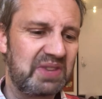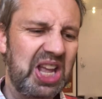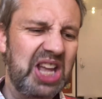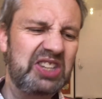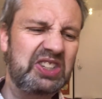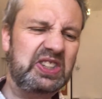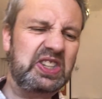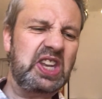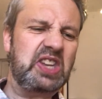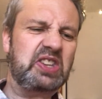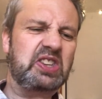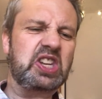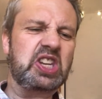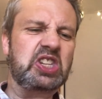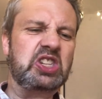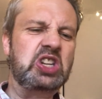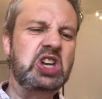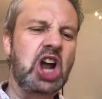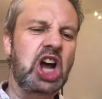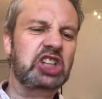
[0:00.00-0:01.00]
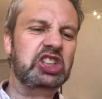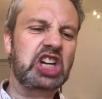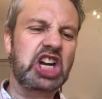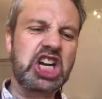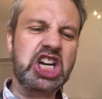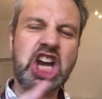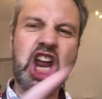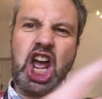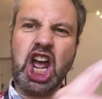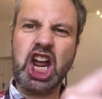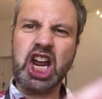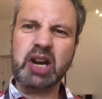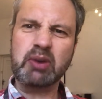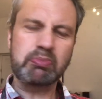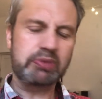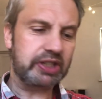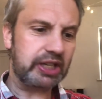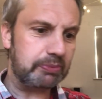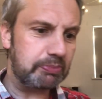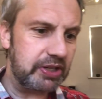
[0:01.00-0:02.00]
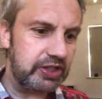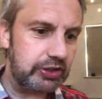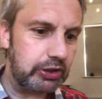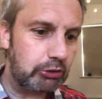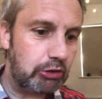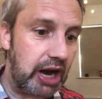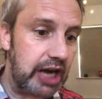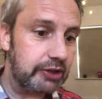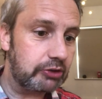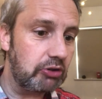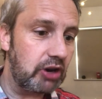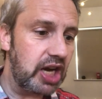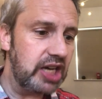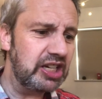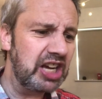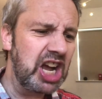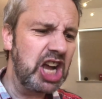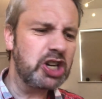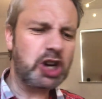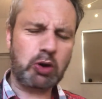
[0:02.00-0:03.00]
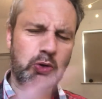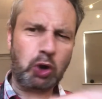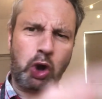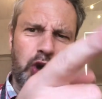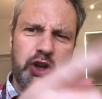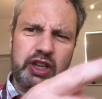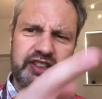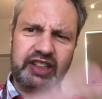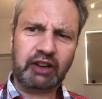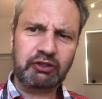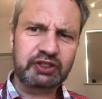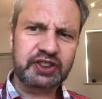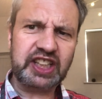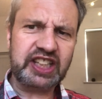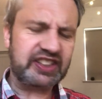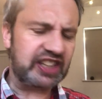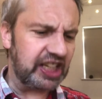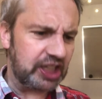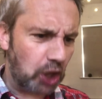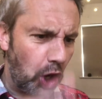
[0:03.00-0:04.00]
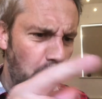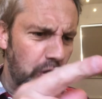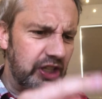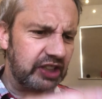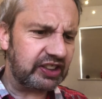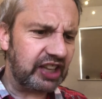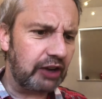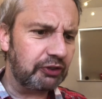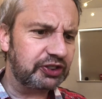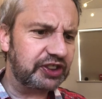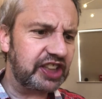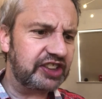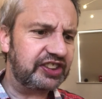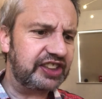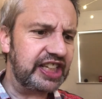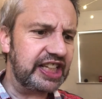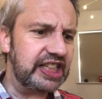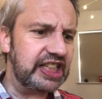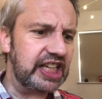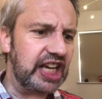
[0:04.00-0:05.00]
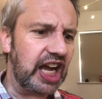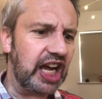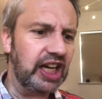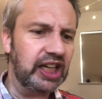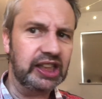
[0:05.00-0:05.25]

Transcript: Sissy's not a name, said Mr. Gradgrind. Don't call yourself Sissy. Call yourself Cecilia.